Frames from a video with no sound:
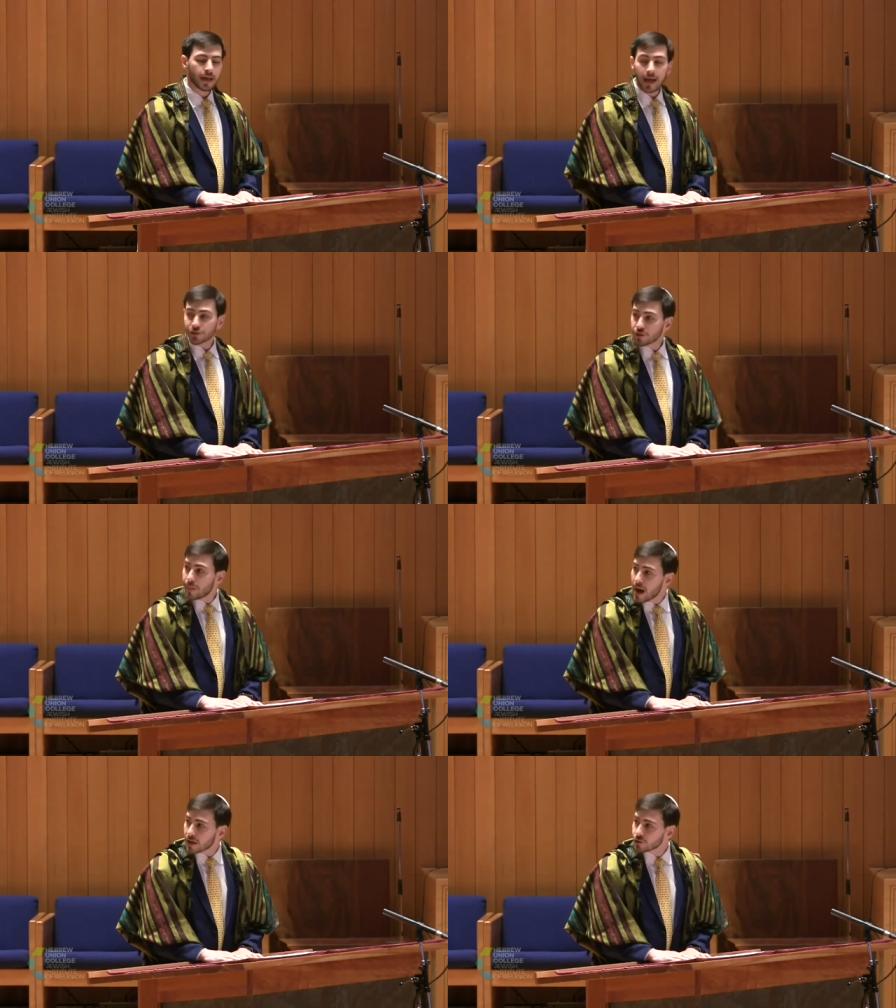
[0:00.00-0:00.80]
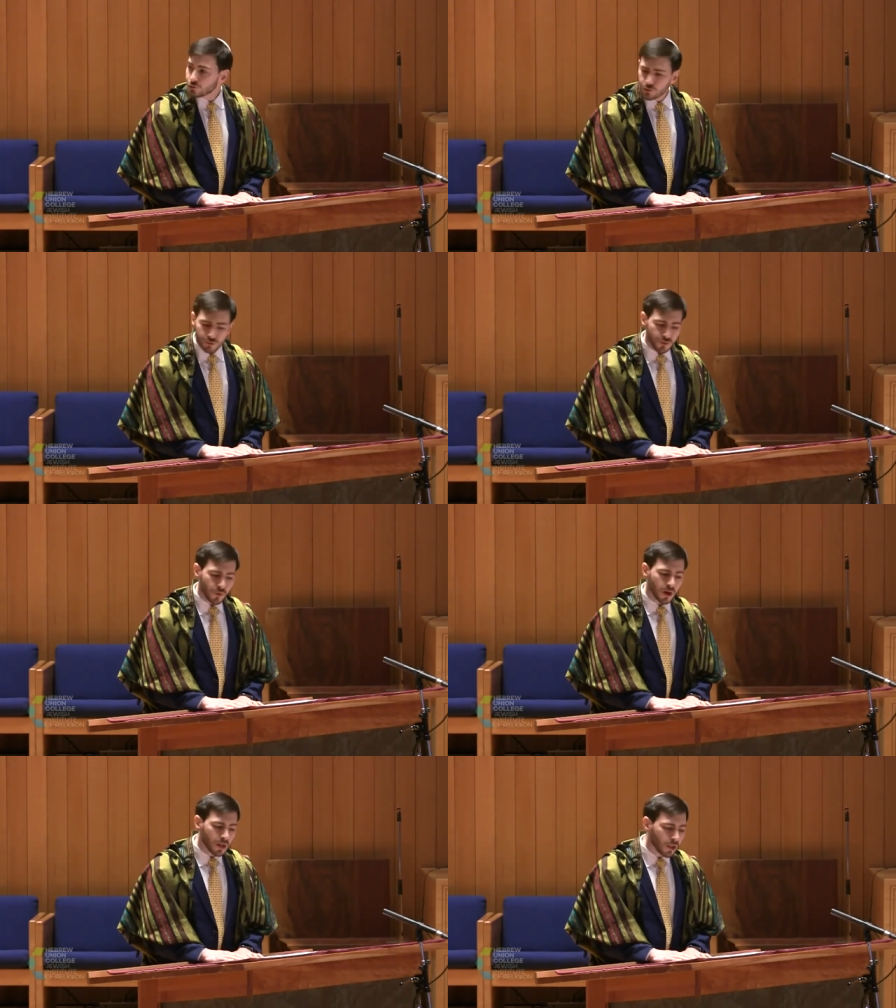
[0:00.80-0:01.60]
As Shabbat drew to
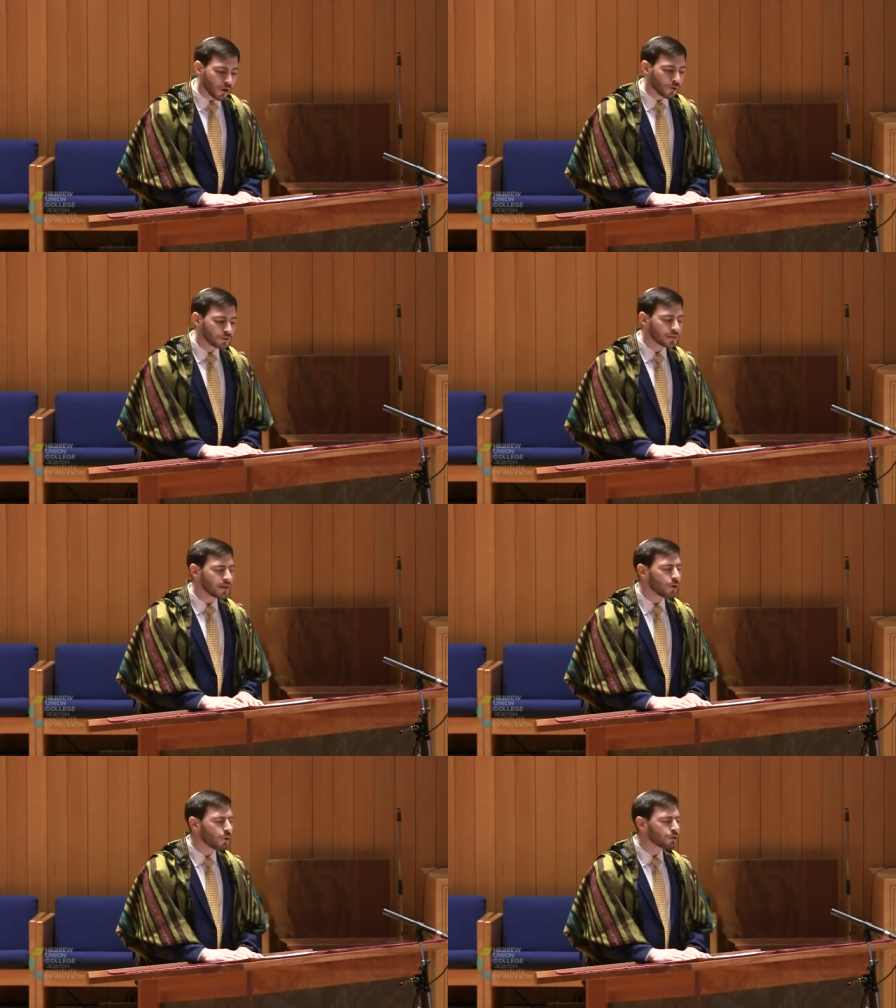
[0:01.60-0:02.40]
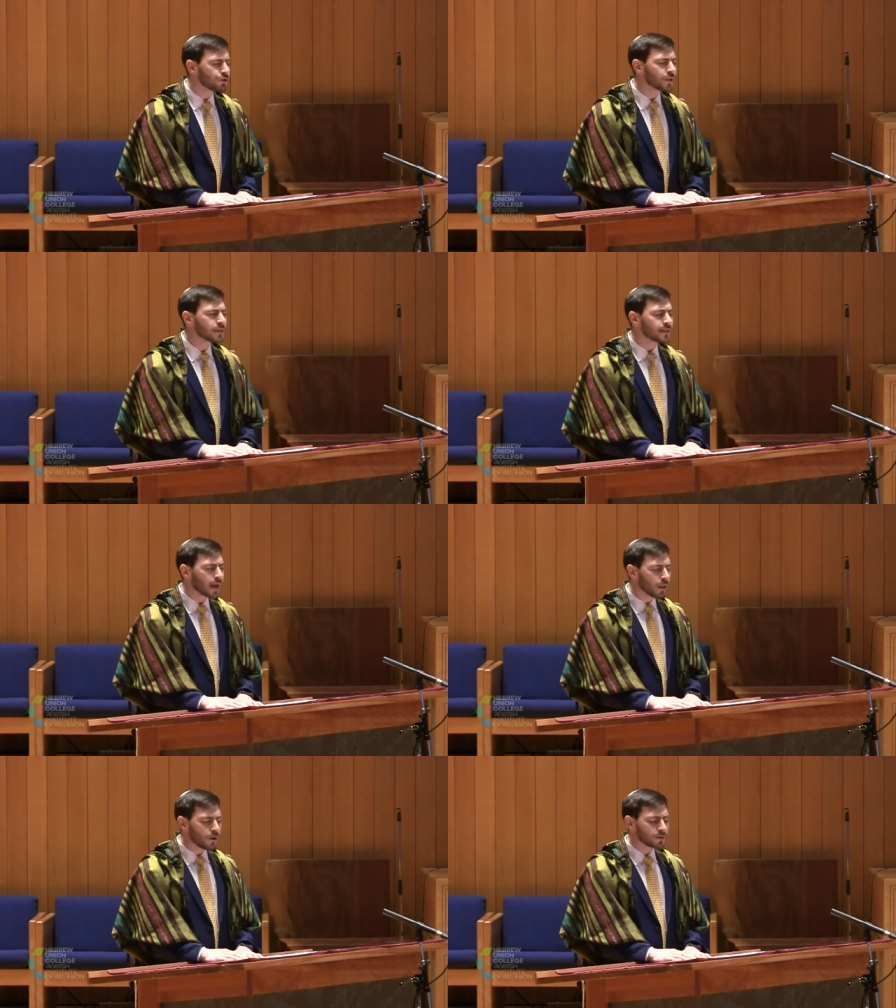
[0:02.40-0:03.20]
a close, the oranges,
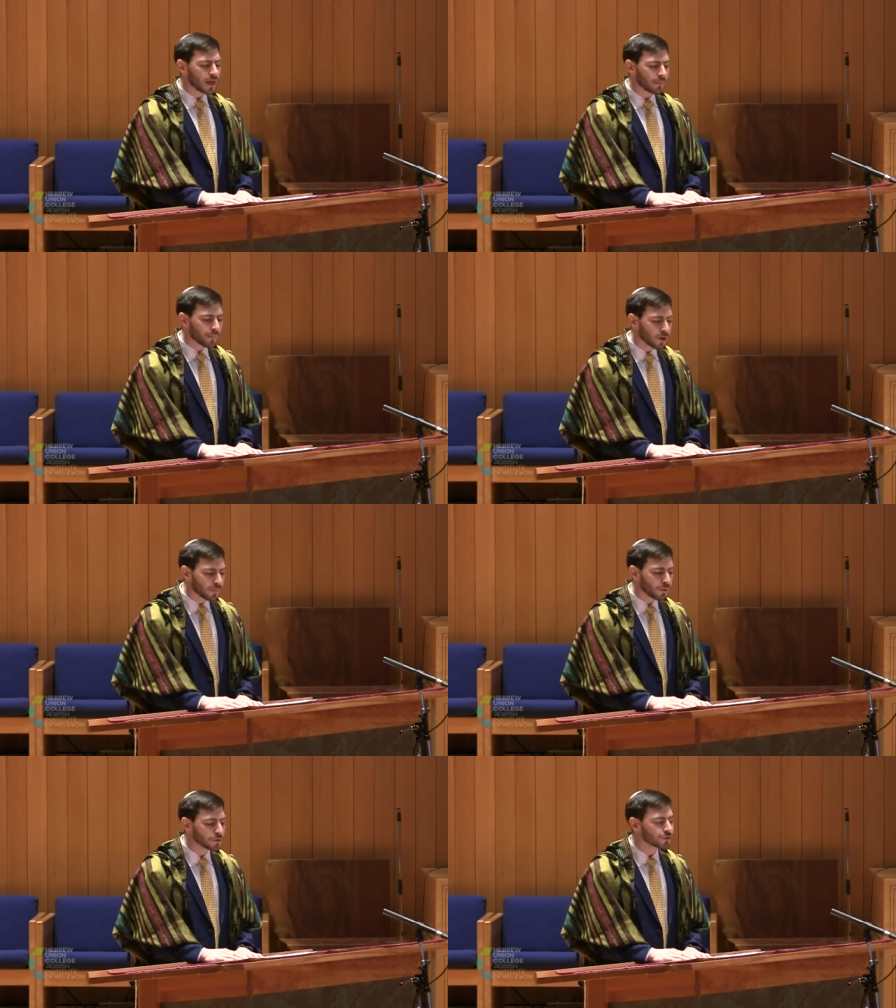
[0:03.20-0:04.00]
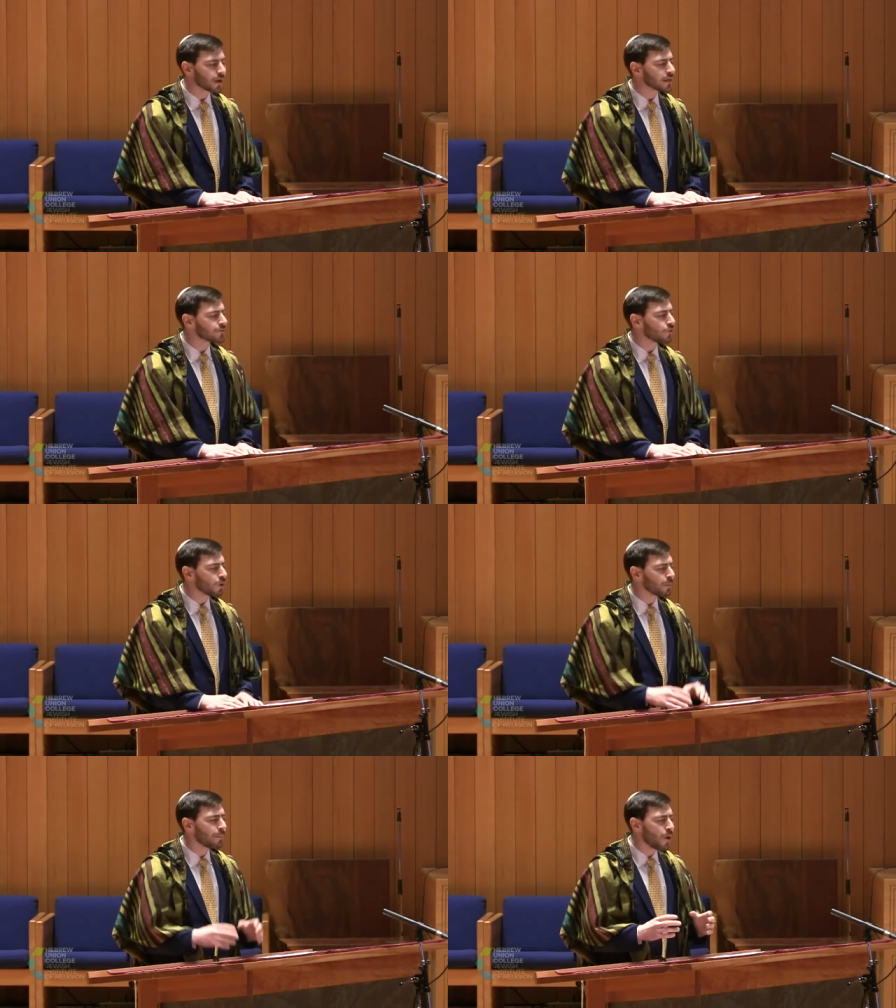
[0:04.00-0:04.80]
yellows, and purples
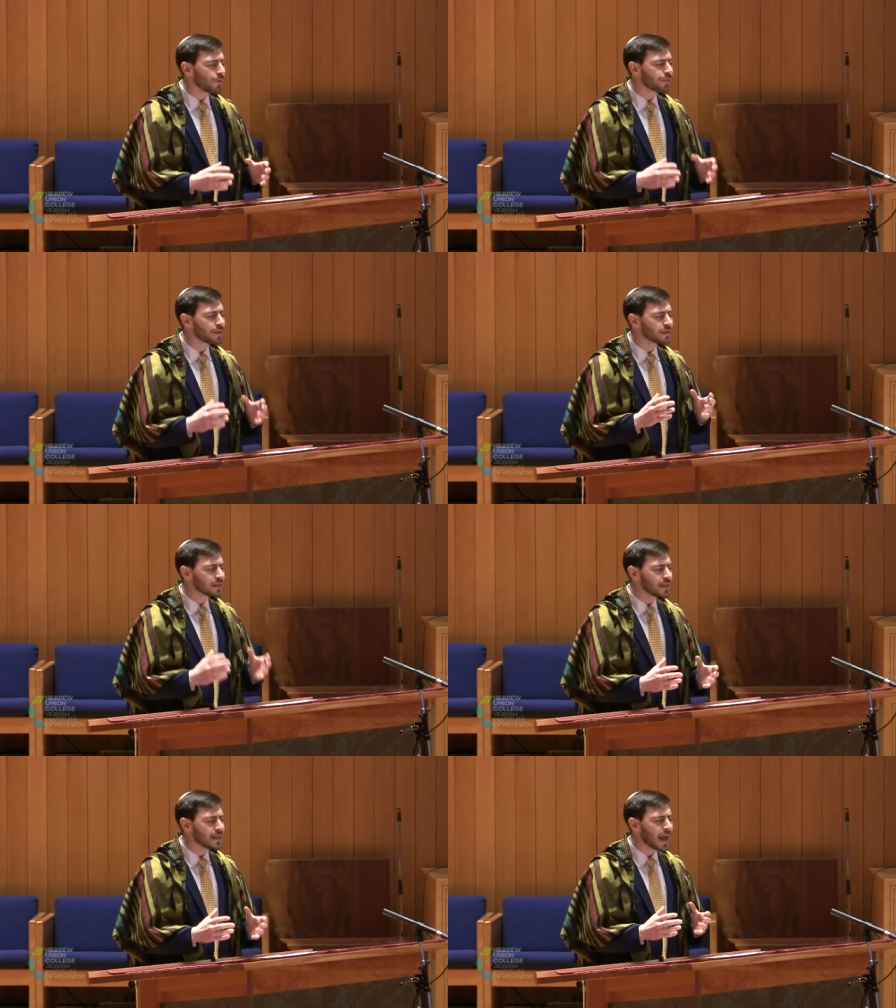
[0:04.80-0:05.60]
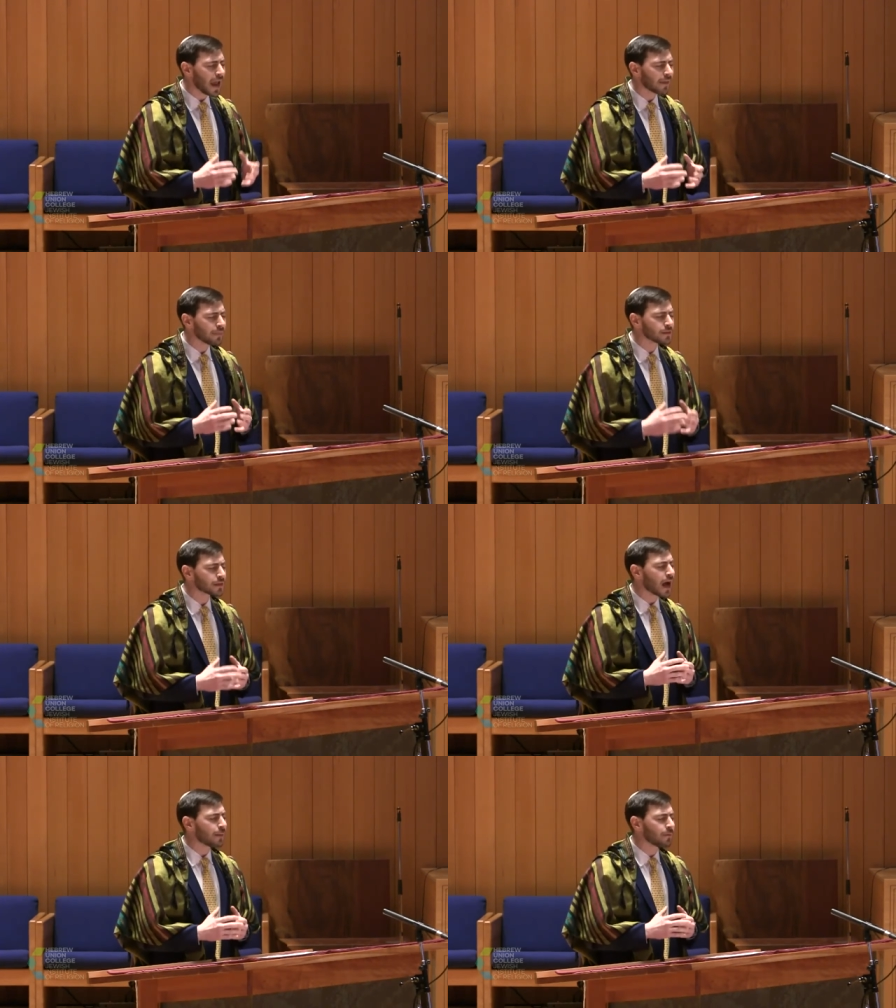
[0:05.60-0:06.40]
transformed both the sea and the
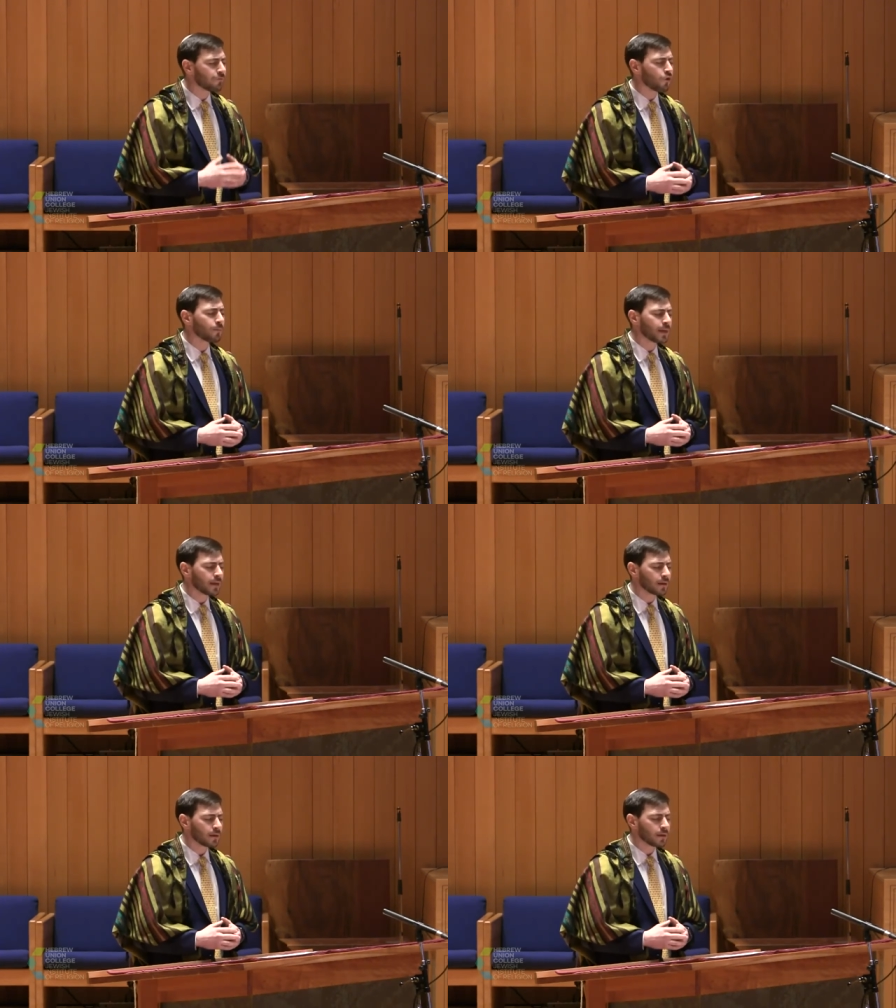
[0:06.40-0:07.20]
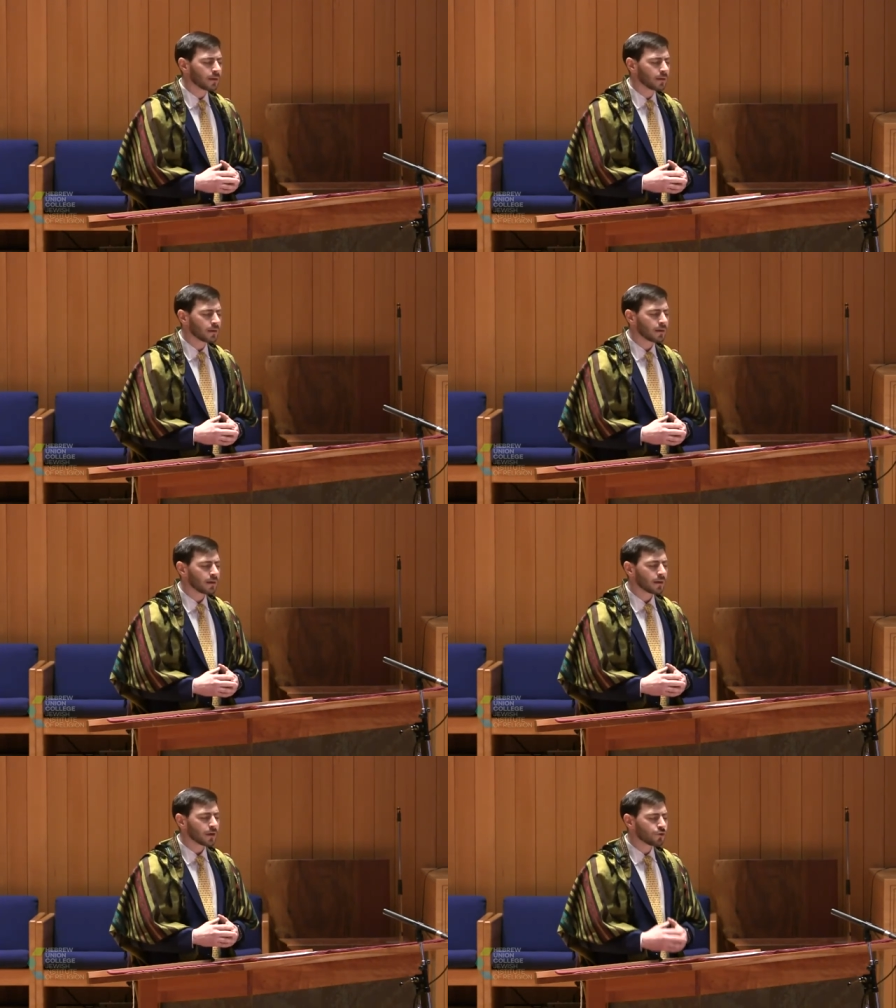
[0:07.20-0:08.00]
sky before me
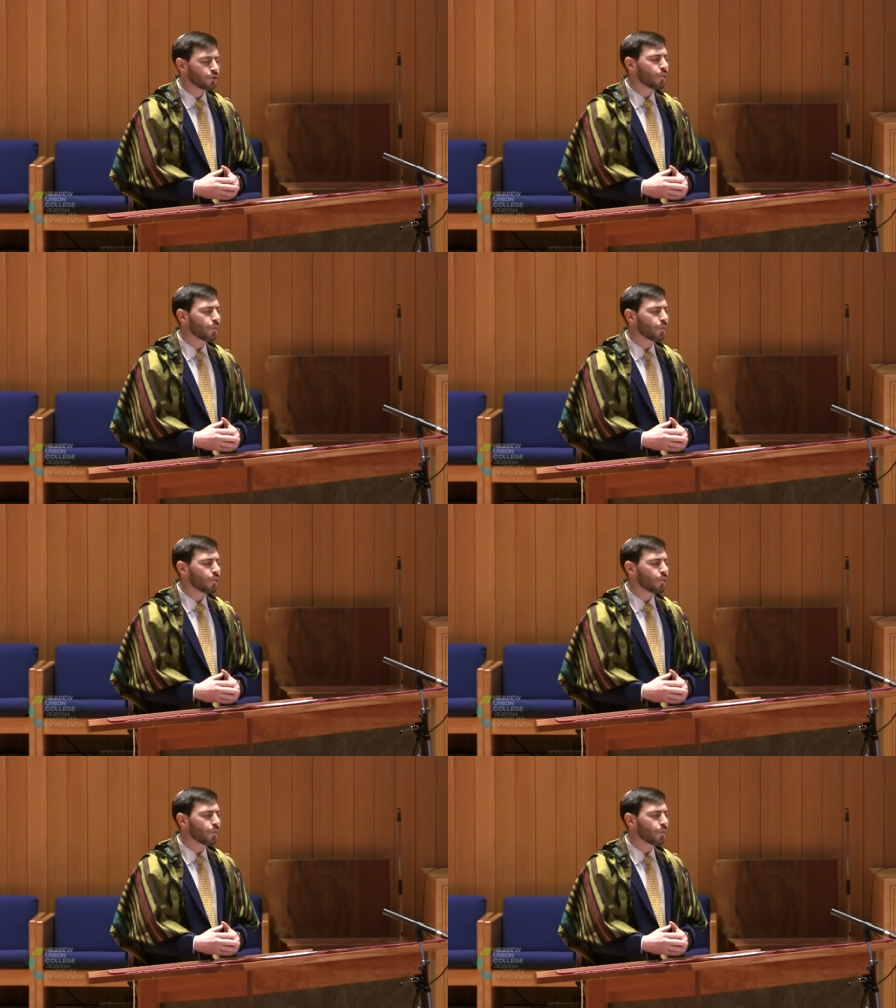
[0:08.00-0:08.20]
into a